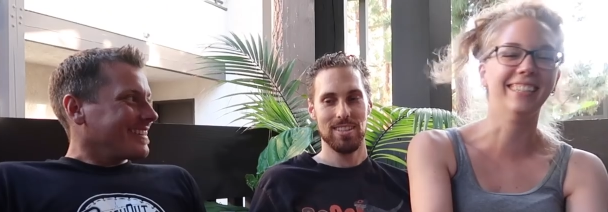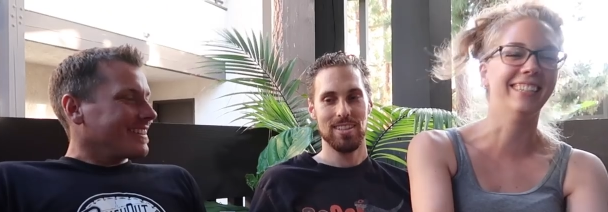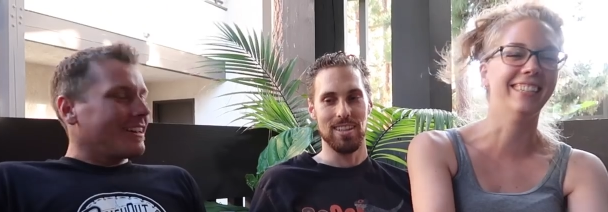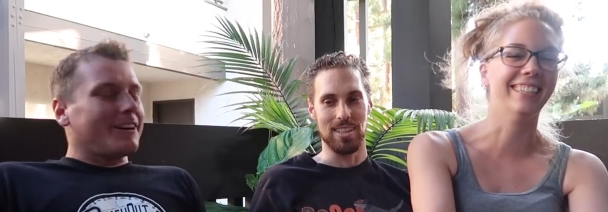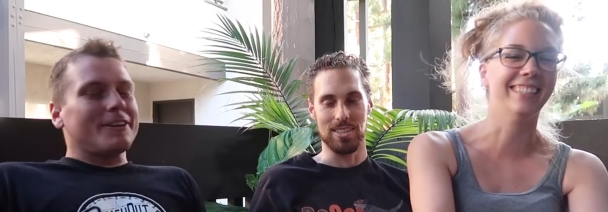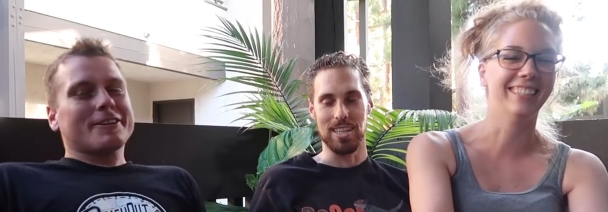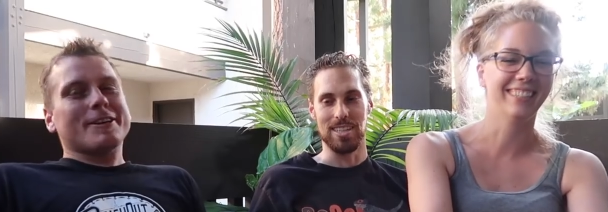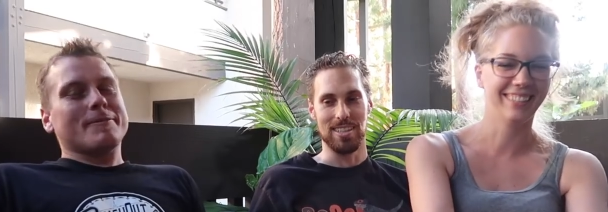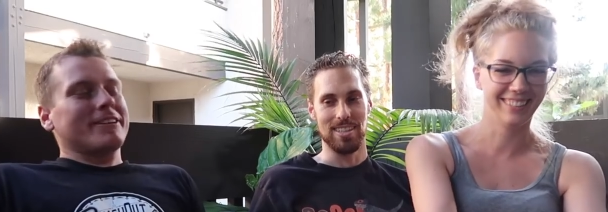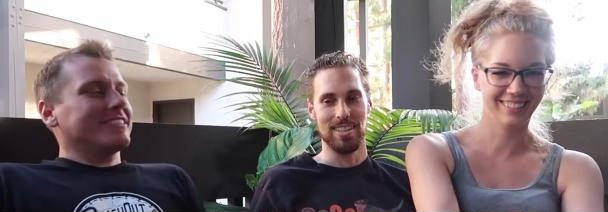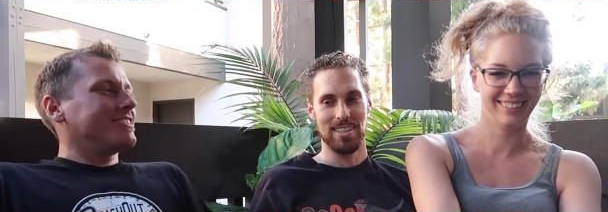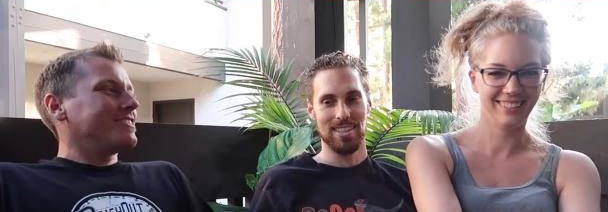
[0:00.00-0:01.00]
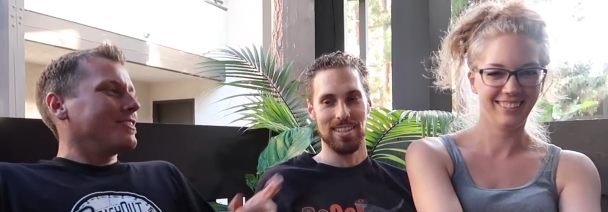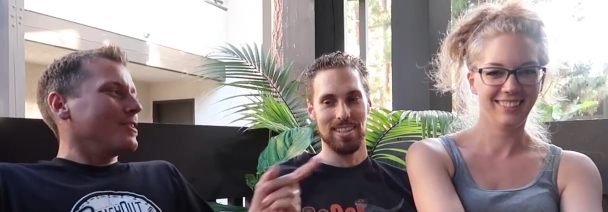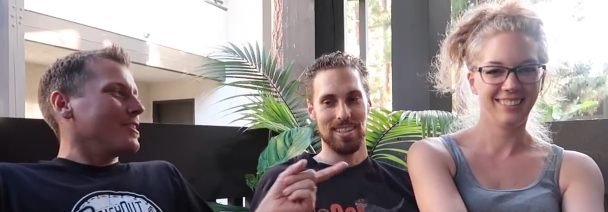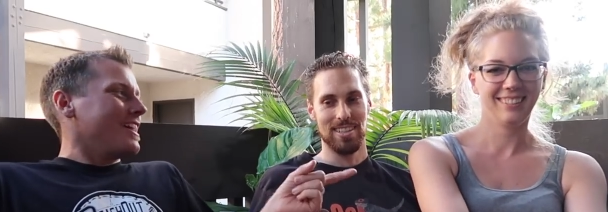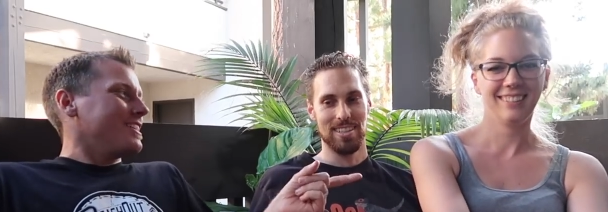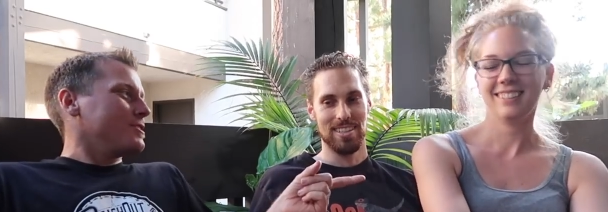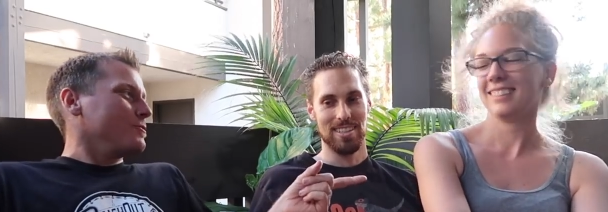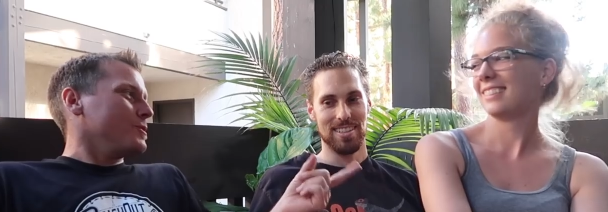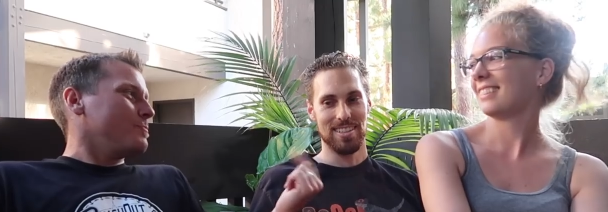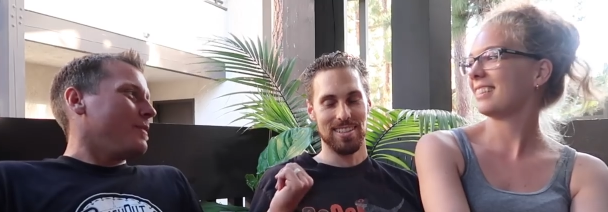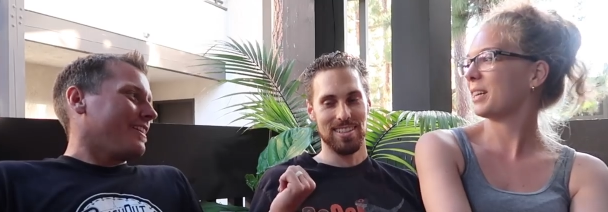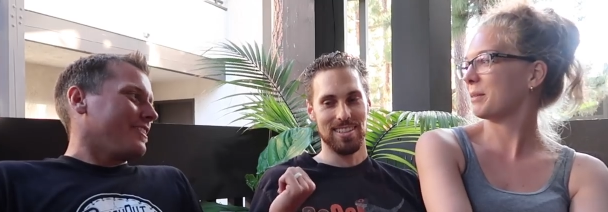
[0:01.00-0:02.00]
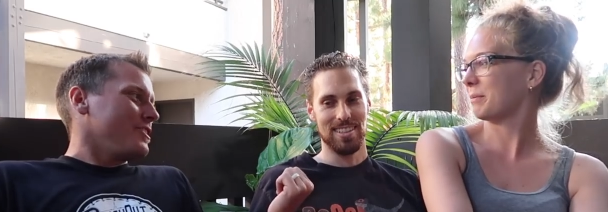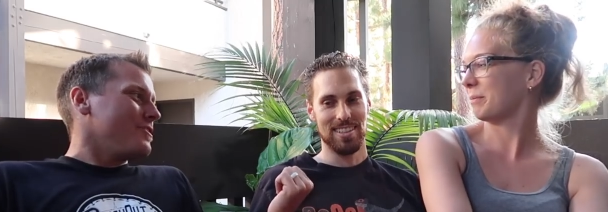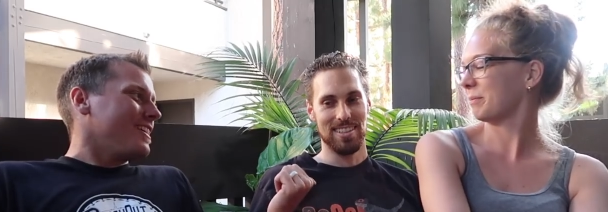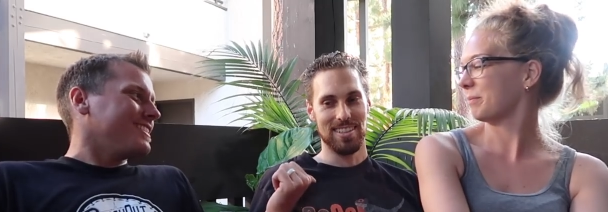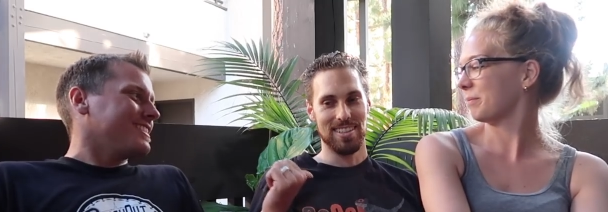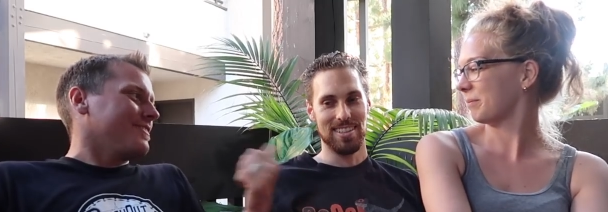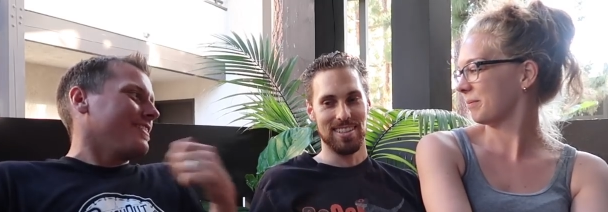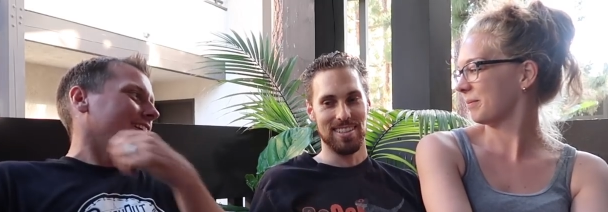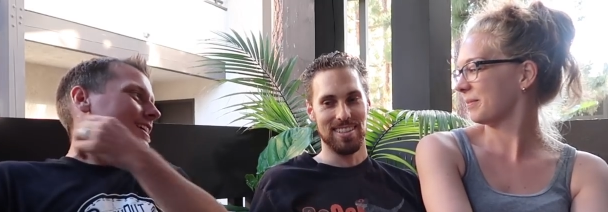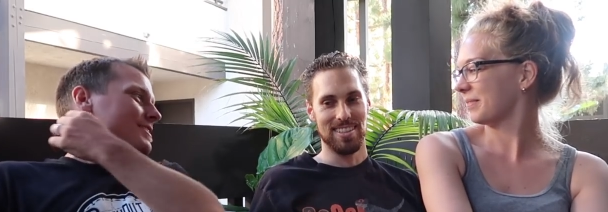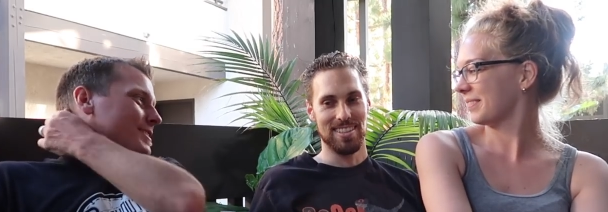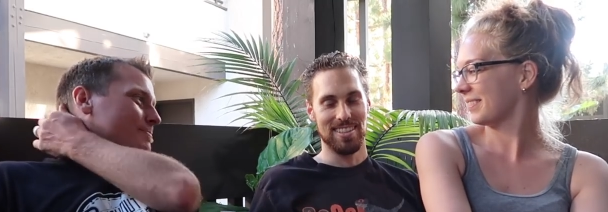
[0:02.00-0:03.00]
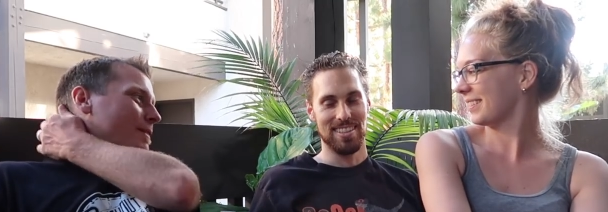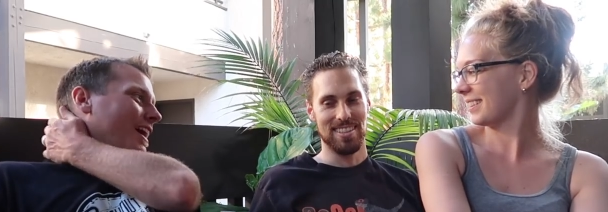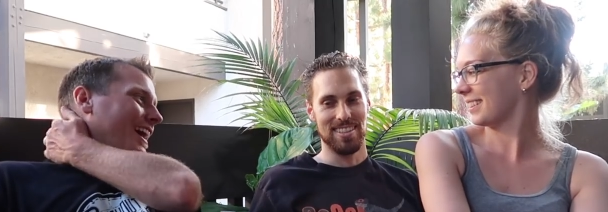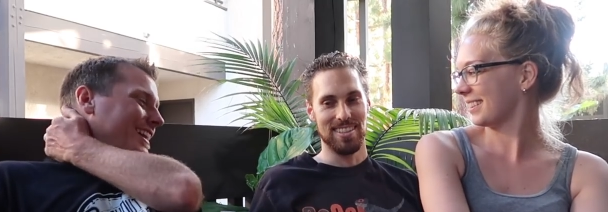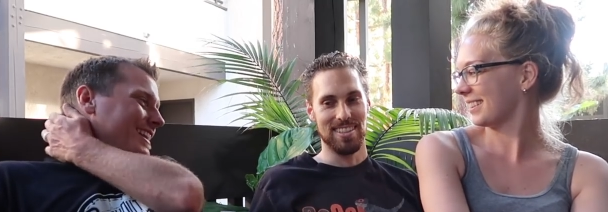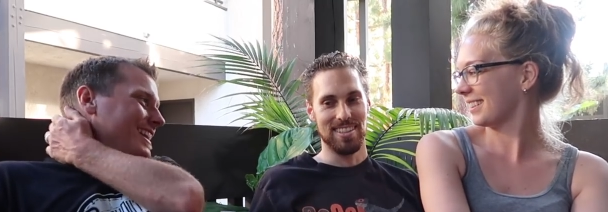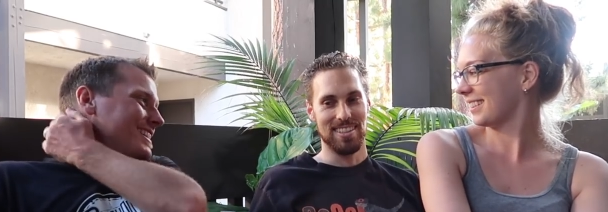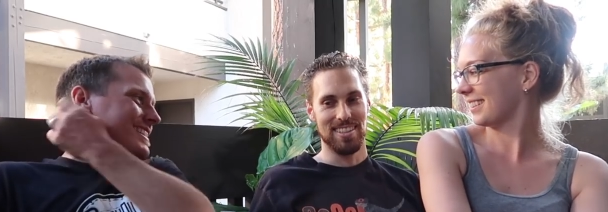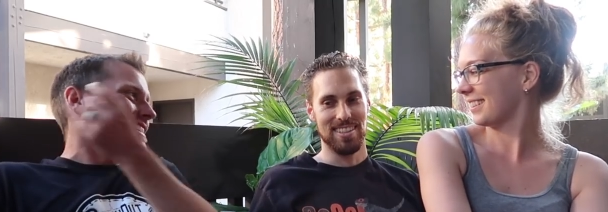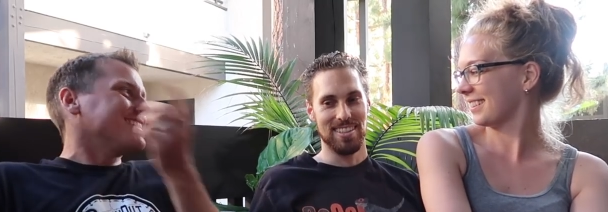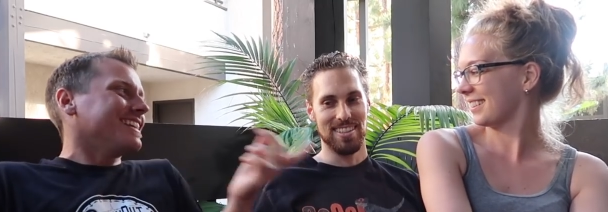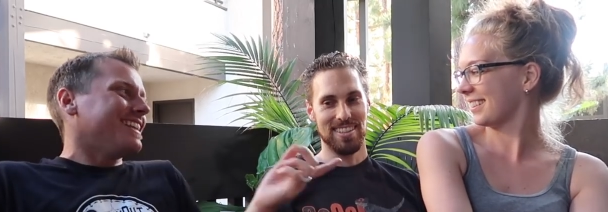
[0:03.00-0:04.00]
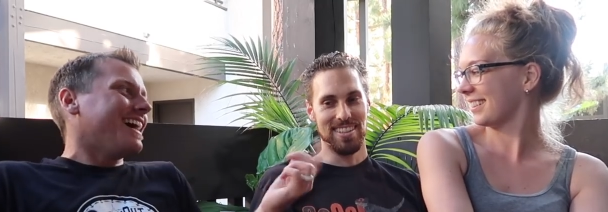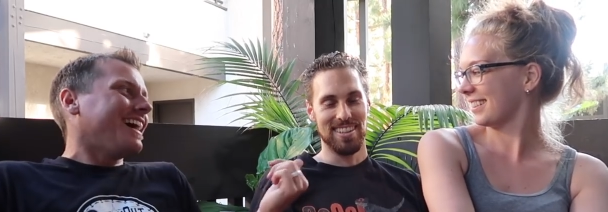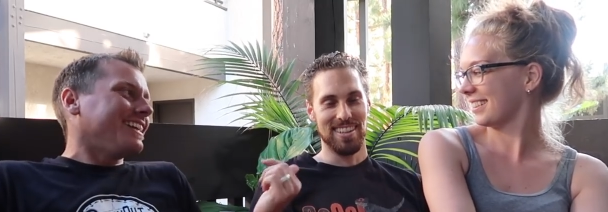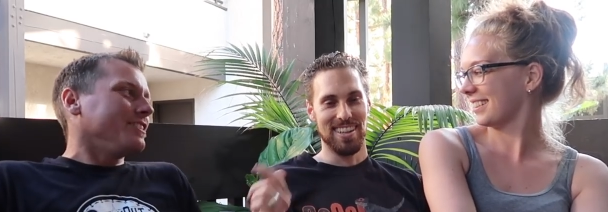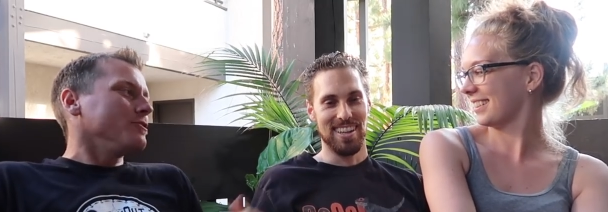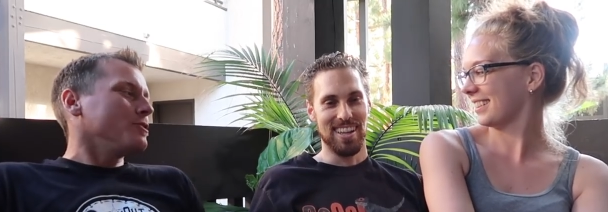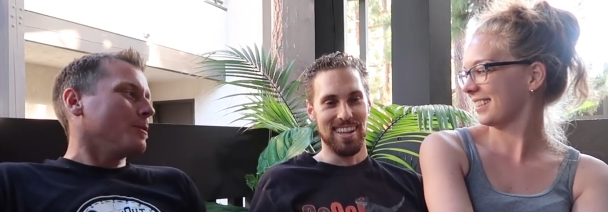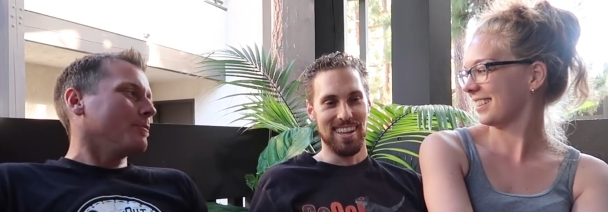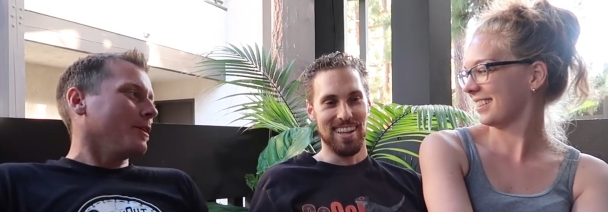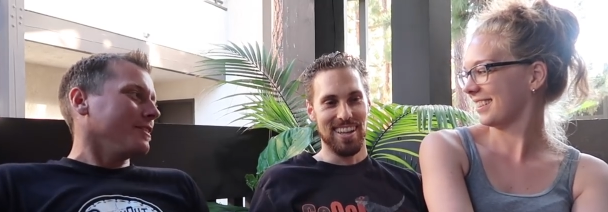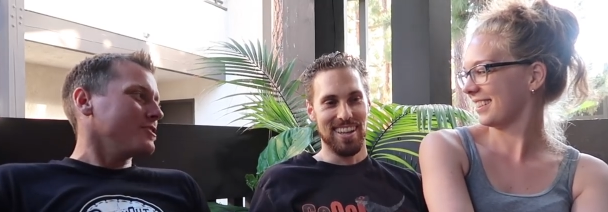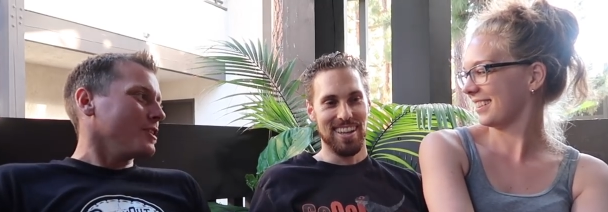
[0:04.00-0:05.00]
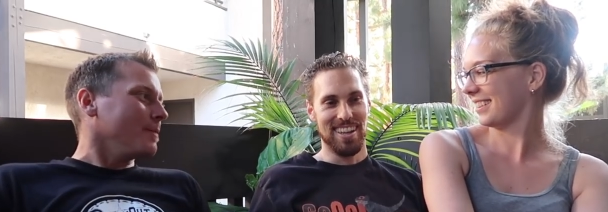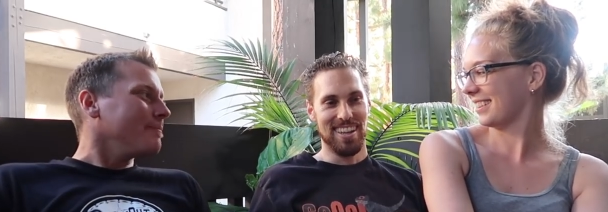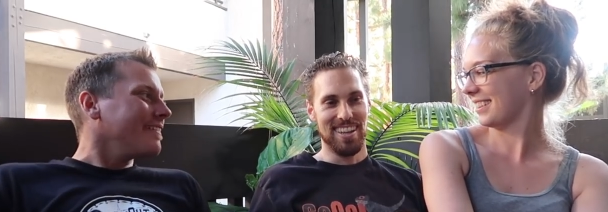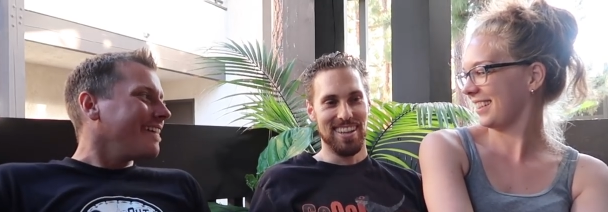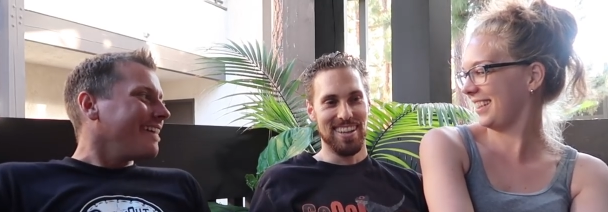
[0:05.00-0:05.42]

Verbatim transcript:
Speaker 1: too. Oh, come on. Her answer was better. You had something else in mind, and then she said that, and you jumped on ship.